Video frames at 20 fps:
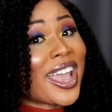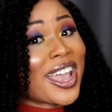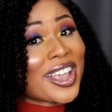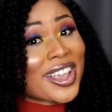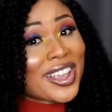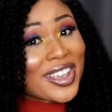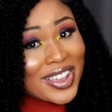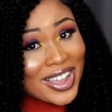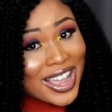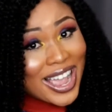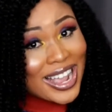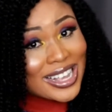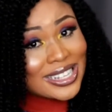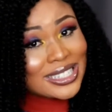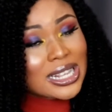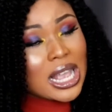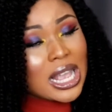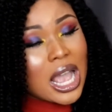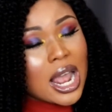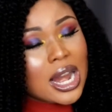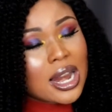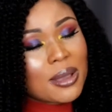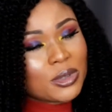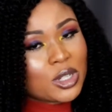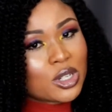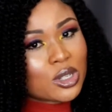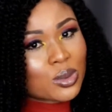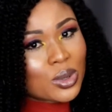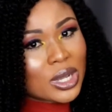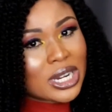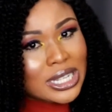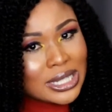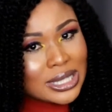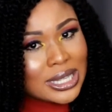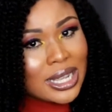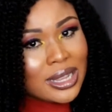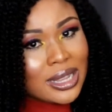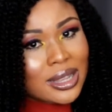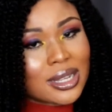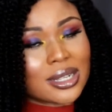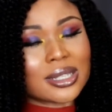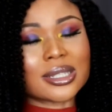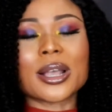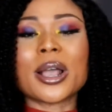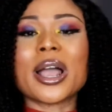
You guys, let me just quickly say this.